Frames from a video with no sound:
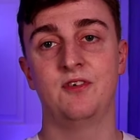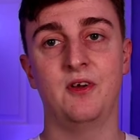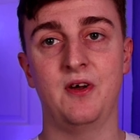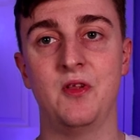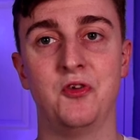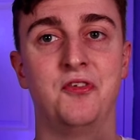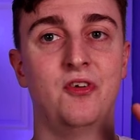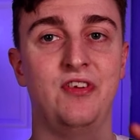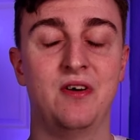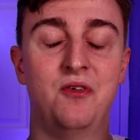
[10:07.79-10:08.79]
Filling out those
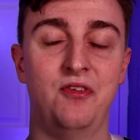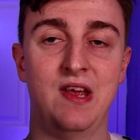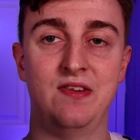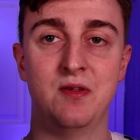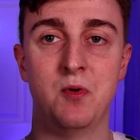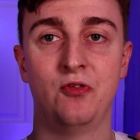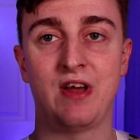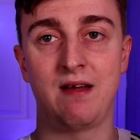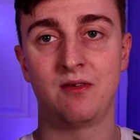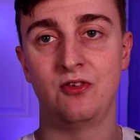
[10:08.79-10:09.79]
four cells is the most
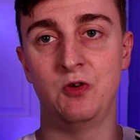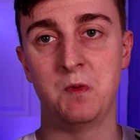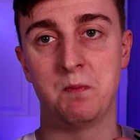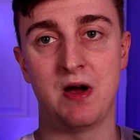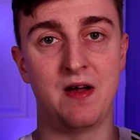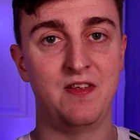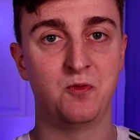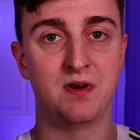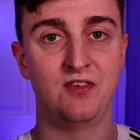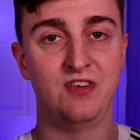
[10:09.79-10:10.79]
time consuming part of this
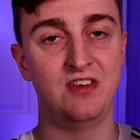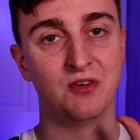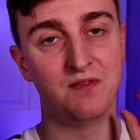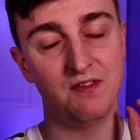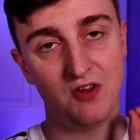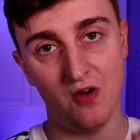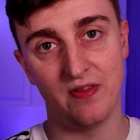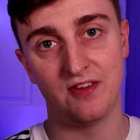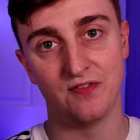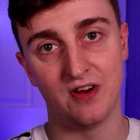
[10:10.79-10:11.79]
spreadsheet, so if you've got
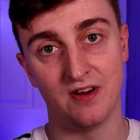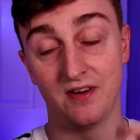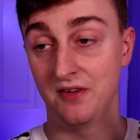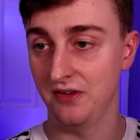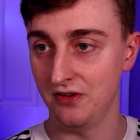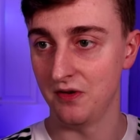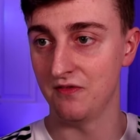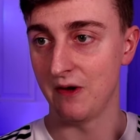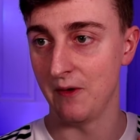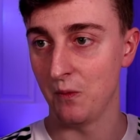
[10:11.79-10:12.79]
this far, you're doing
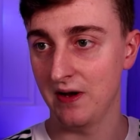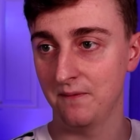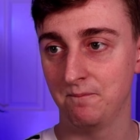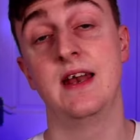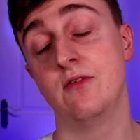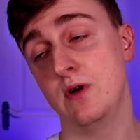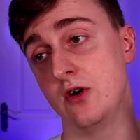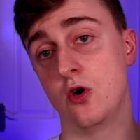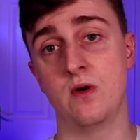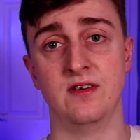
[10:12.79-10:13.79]
very well. And if we
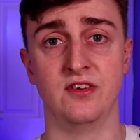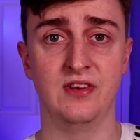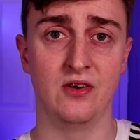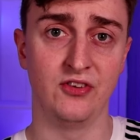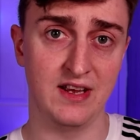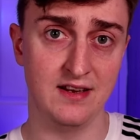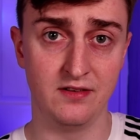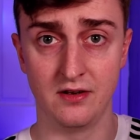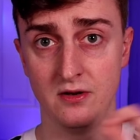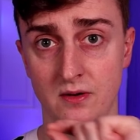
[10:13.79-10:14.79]
go into cells
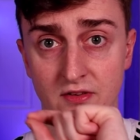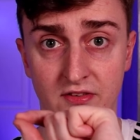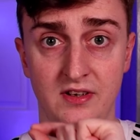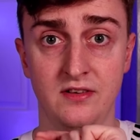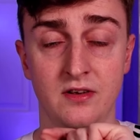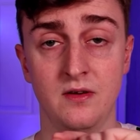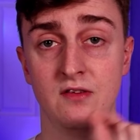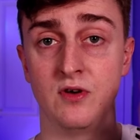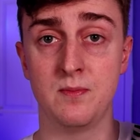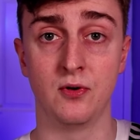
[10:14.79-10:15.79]
A2 and C2,
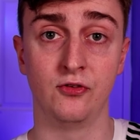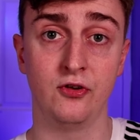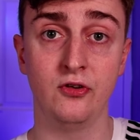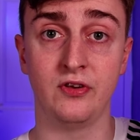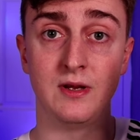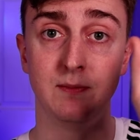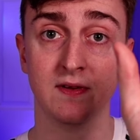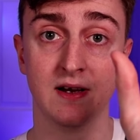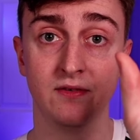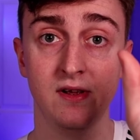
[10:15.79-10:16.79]
if we put two teams in
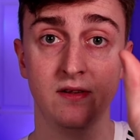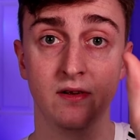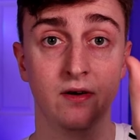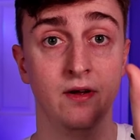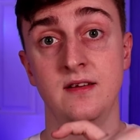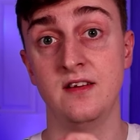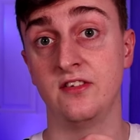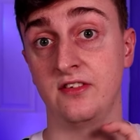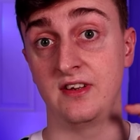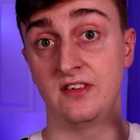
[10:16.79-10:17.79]
that league though, these
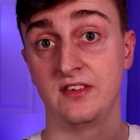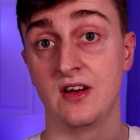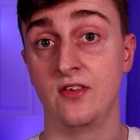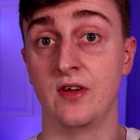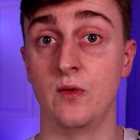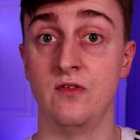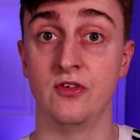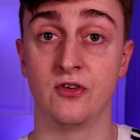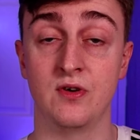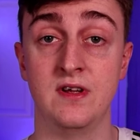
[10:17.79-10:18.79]
six cells that we've
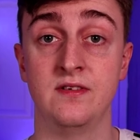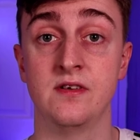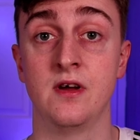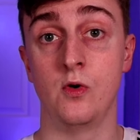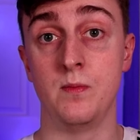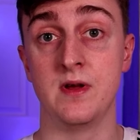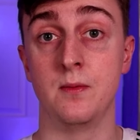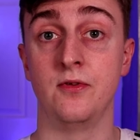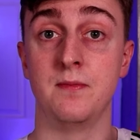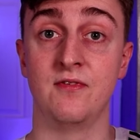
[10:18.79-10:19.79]
just created will be able
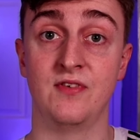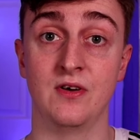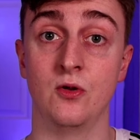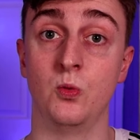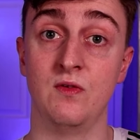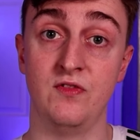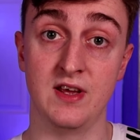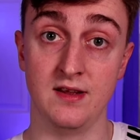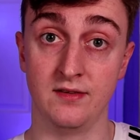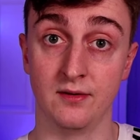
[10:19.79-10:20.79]
to be filled with
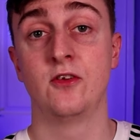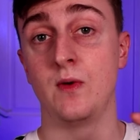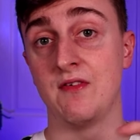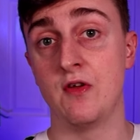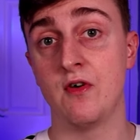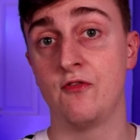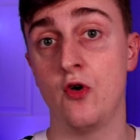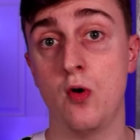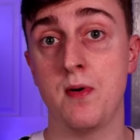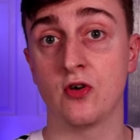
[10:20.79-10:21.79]
data. So we have another
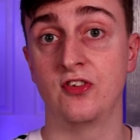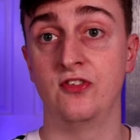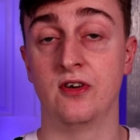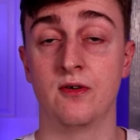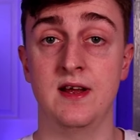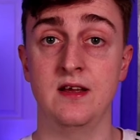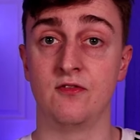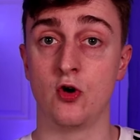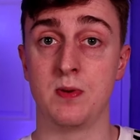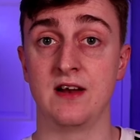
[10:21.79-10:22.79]
four boxes to create, a
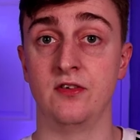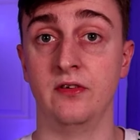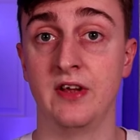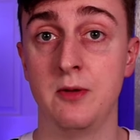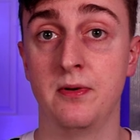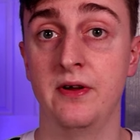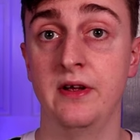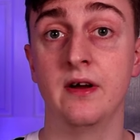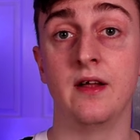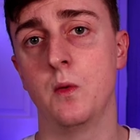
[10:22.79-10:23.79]
4x2 table
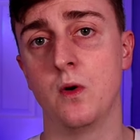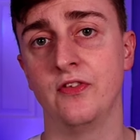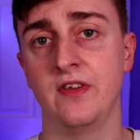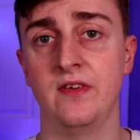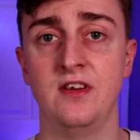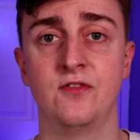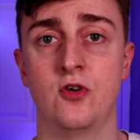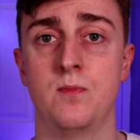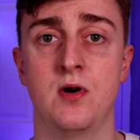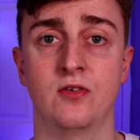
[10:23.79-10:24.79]
here. What we want in these
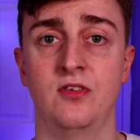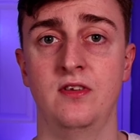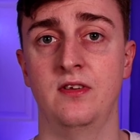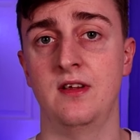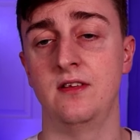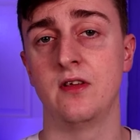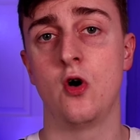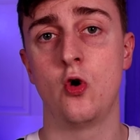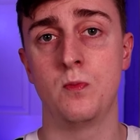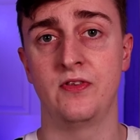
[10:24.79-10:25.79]
four boxes is
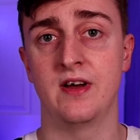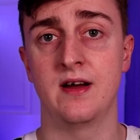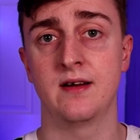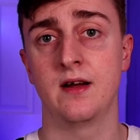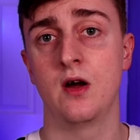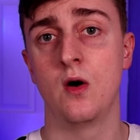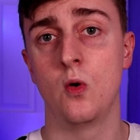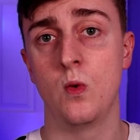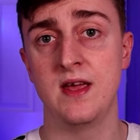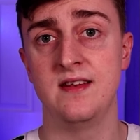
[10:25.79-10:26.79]
home attack,
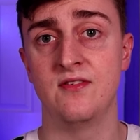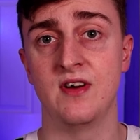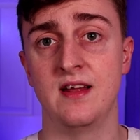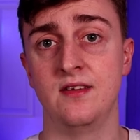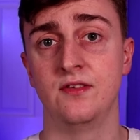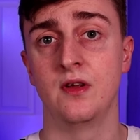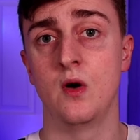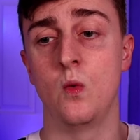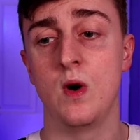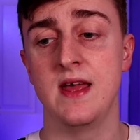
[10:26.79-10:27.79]
away defence,
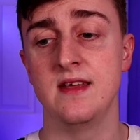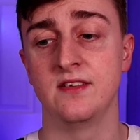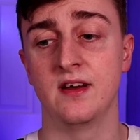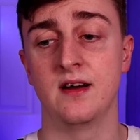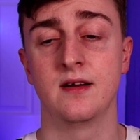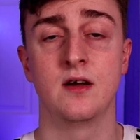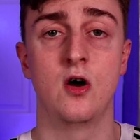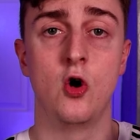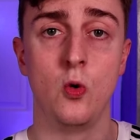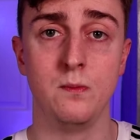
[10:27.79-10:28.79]
away attack,
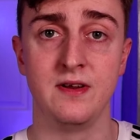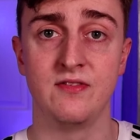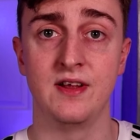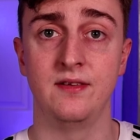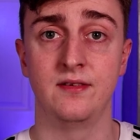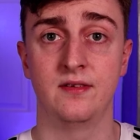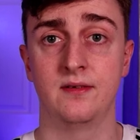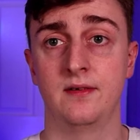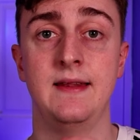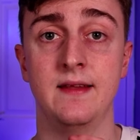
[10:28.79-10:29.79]
home defence.
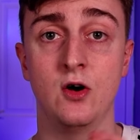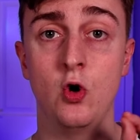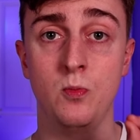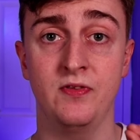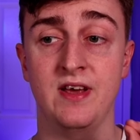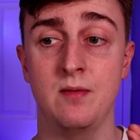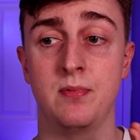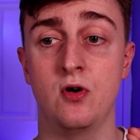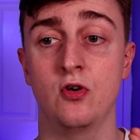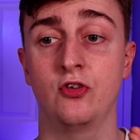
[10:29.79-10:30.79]
In the home attack
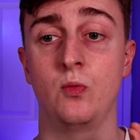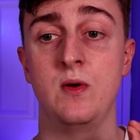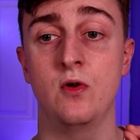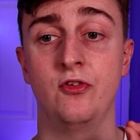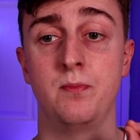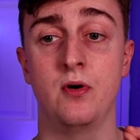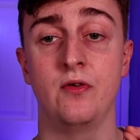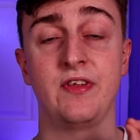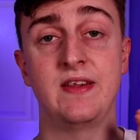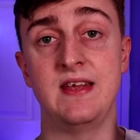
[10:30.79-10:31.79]
box, we want to
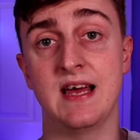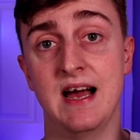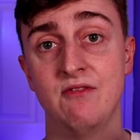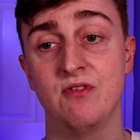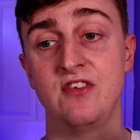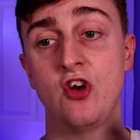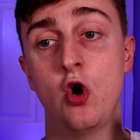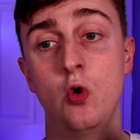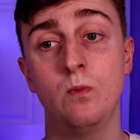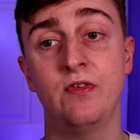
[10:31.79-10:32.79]
put the average
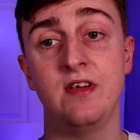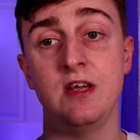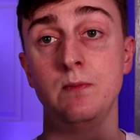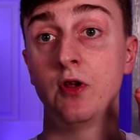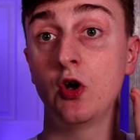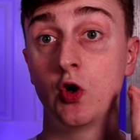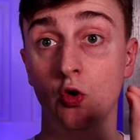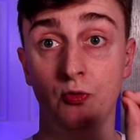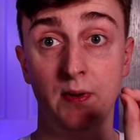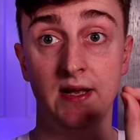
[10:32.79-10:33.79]
home team's
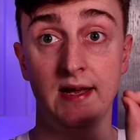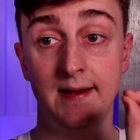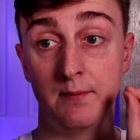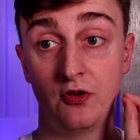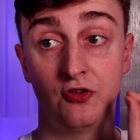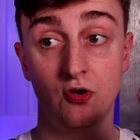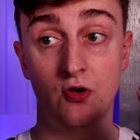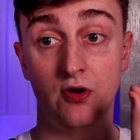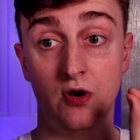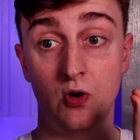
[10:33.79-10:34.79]
goals per game
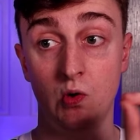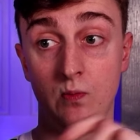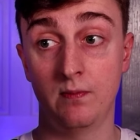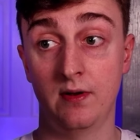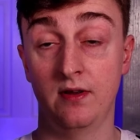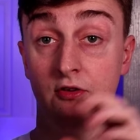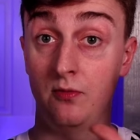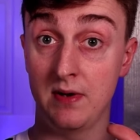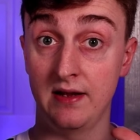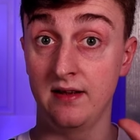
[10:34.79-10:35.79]
scored at home, so
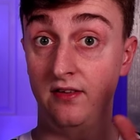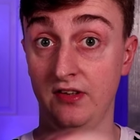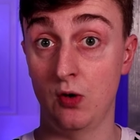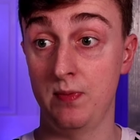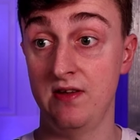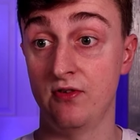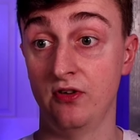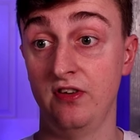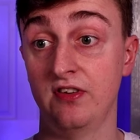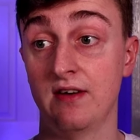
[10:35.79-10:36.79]
in my case they'll be
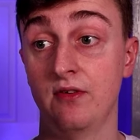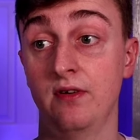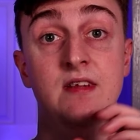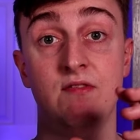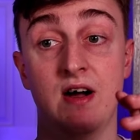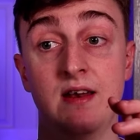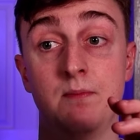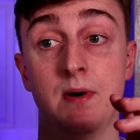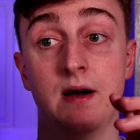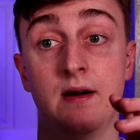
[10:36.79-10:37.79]
37,
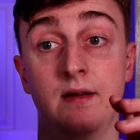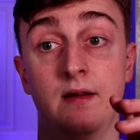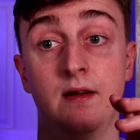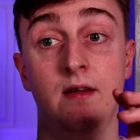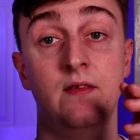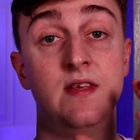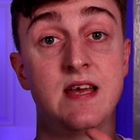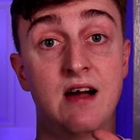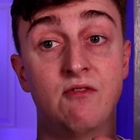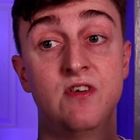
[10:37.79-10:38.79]
divided by the
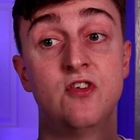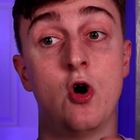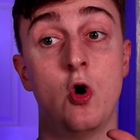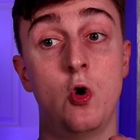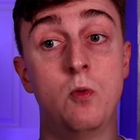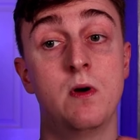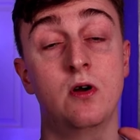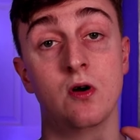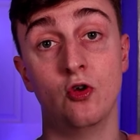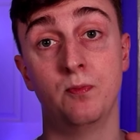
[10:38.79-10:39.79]
average home
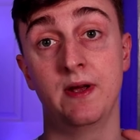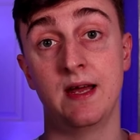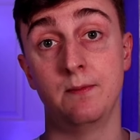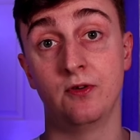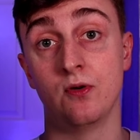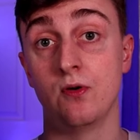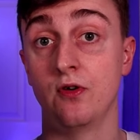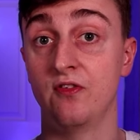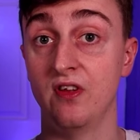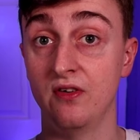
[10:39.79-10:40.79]
goals per game
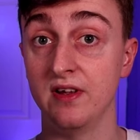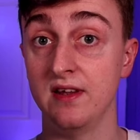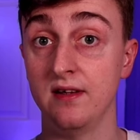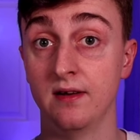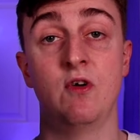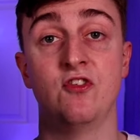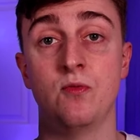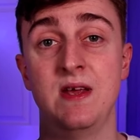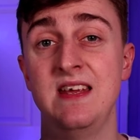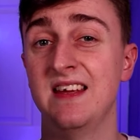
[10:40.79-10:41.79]
scored for the league, which for
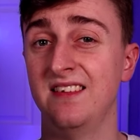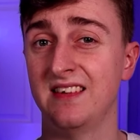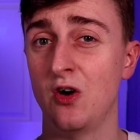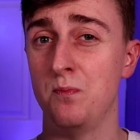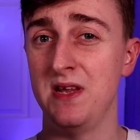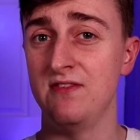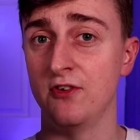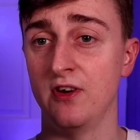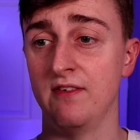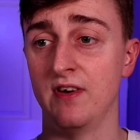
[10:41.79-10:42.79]
me is cell
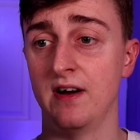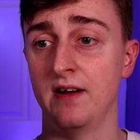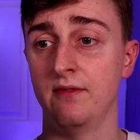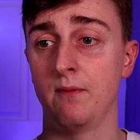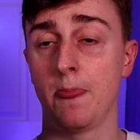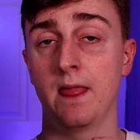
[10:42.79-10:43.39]
B35.